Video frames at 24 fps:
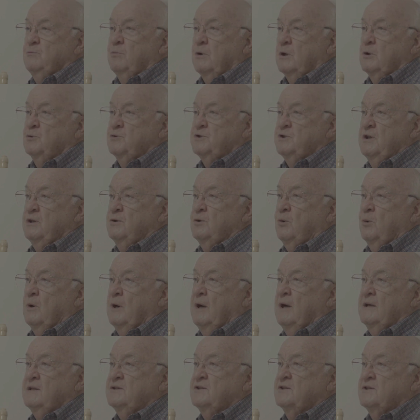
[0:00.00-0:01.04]
Rosie
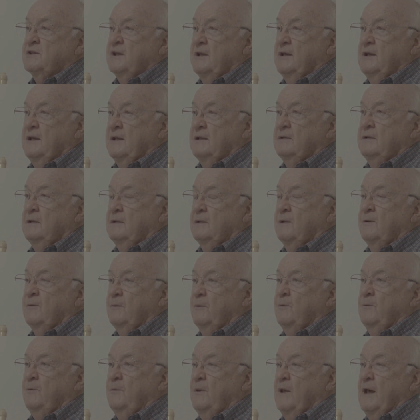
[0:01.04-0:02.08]
Christ said
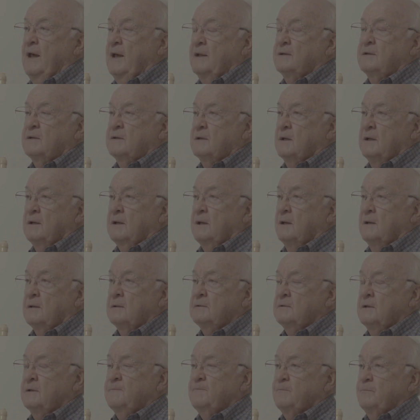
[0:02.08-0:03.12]

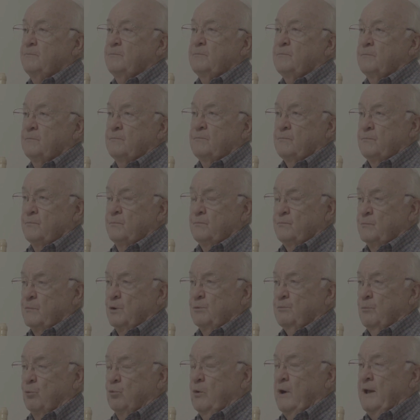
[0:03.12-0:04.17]
that
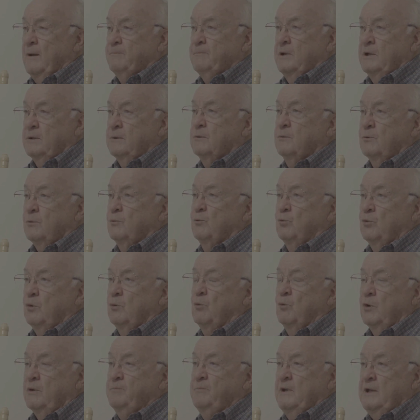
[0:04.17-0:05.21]
the weapon
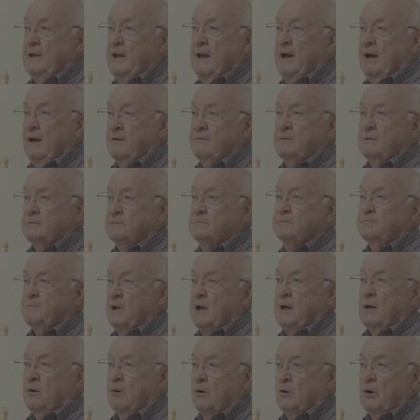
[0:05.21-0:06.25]
would be out
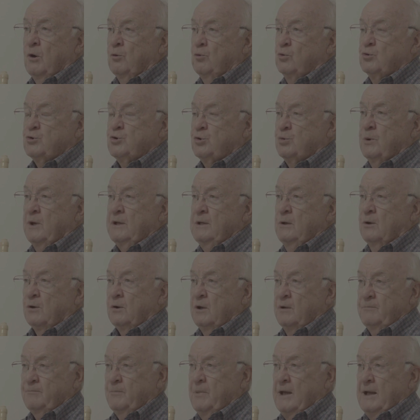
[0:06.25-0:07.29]
by her old
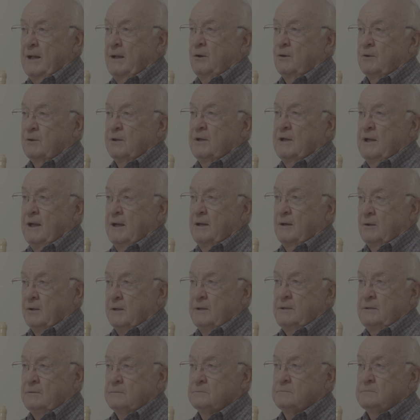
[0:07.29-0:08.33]
trailer in Ballard
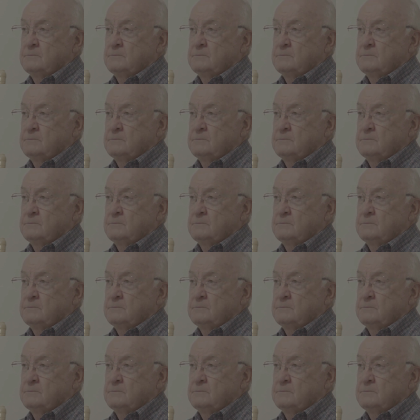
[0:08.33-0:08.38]
County.